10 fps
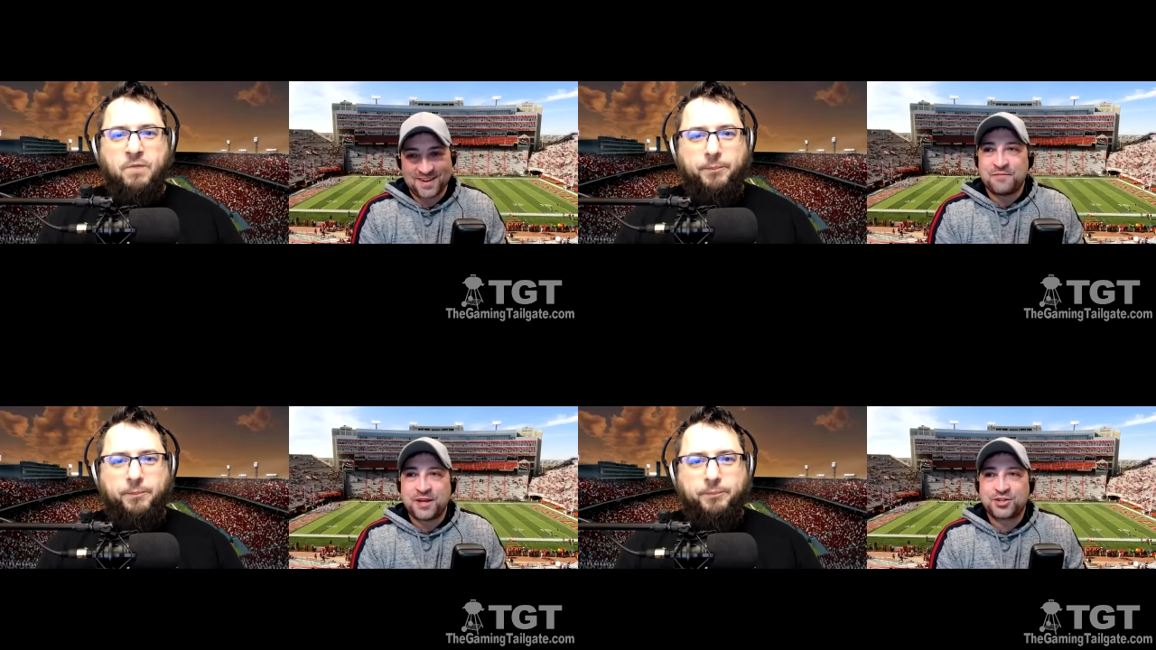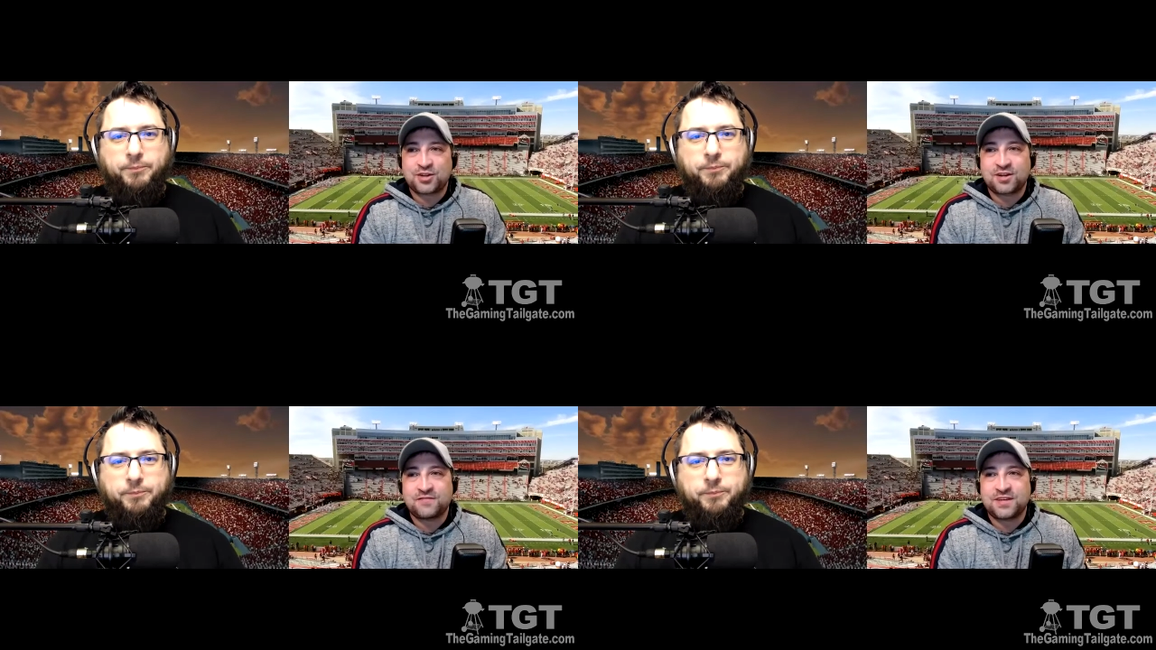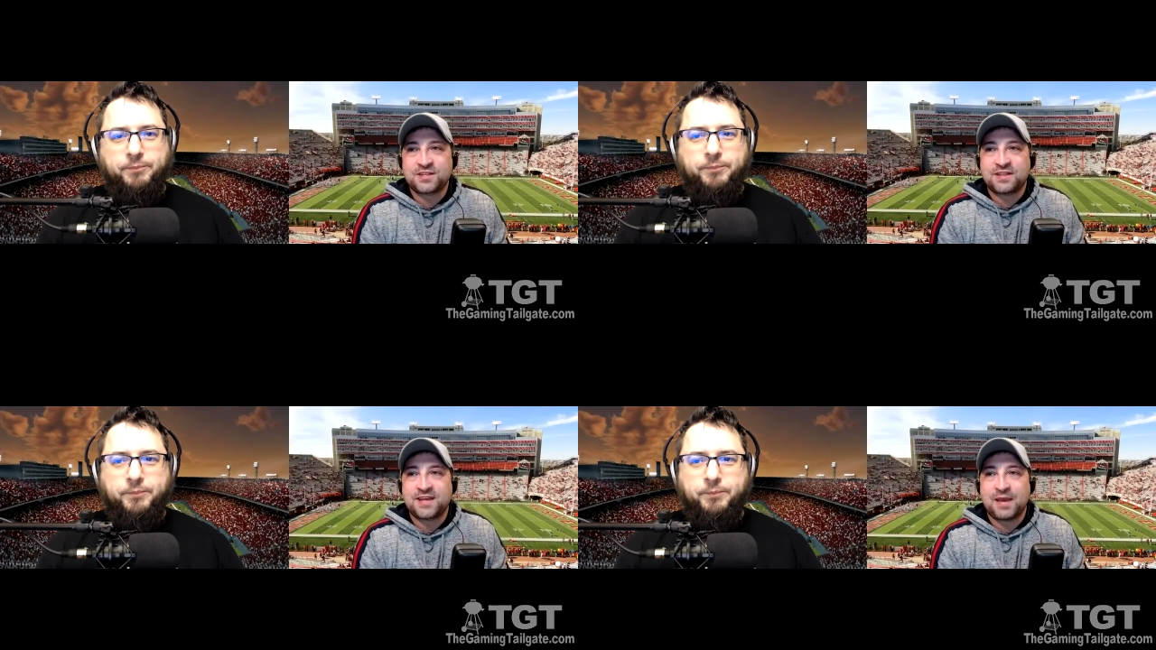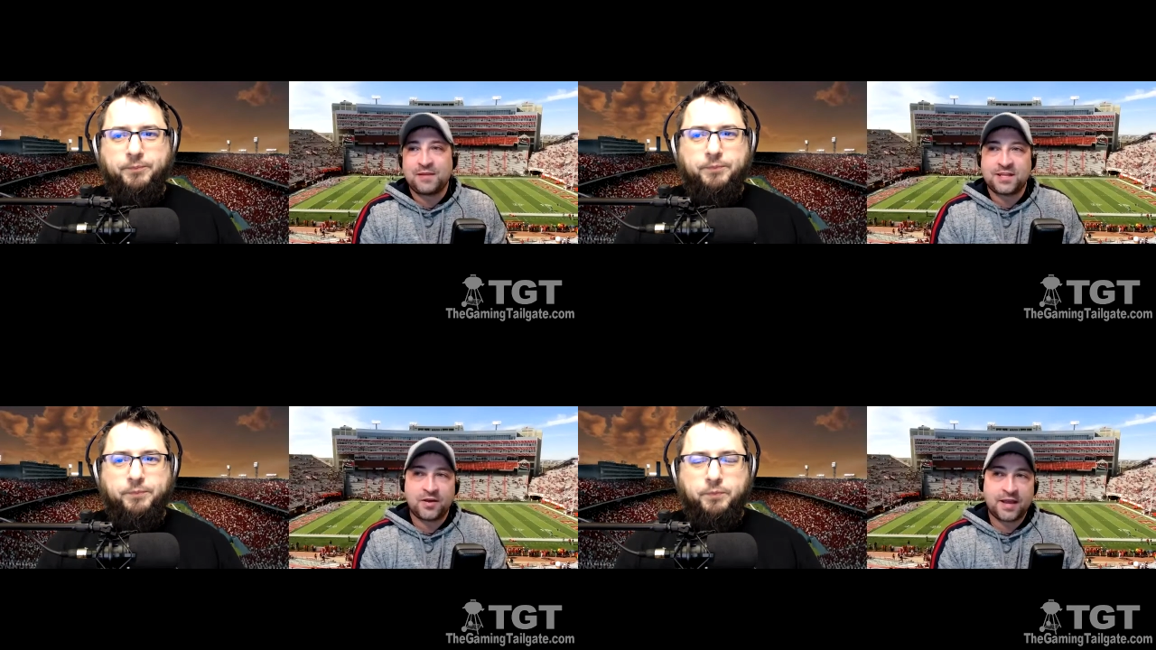Speaker 1: Make sure to visit
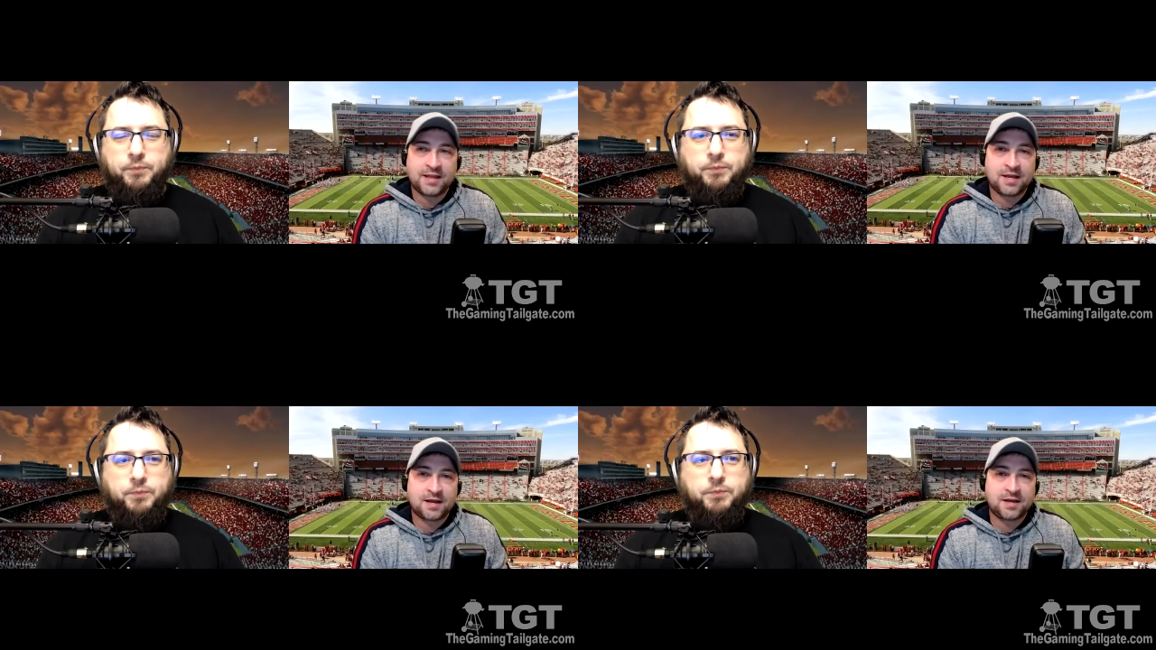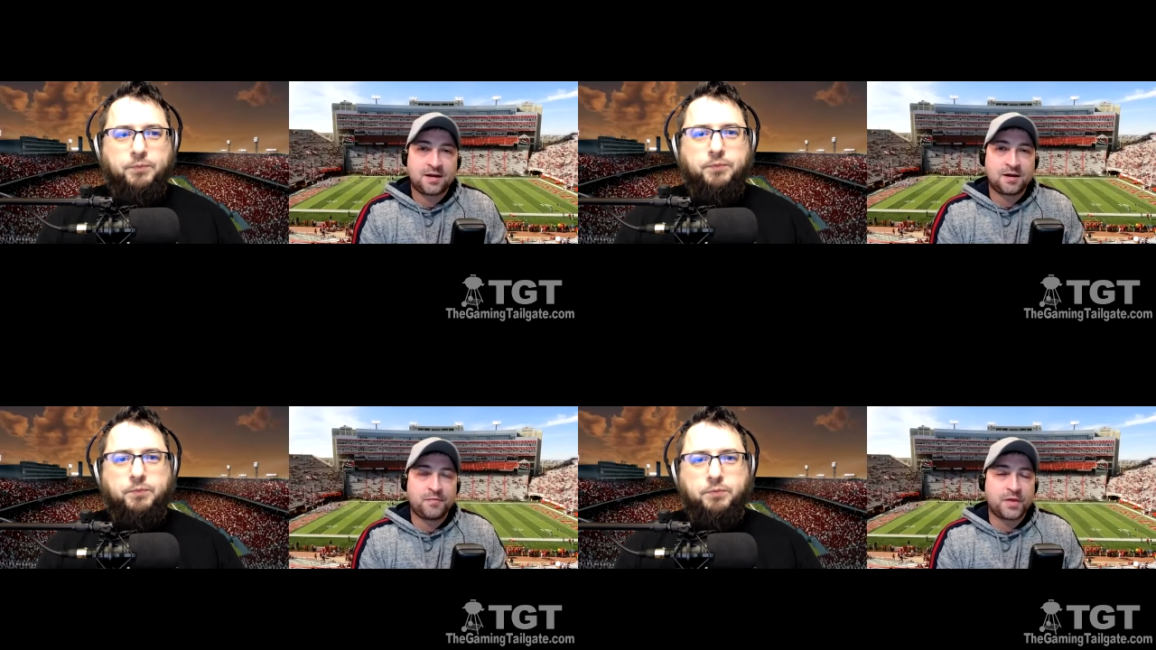thegamingtailgate.com.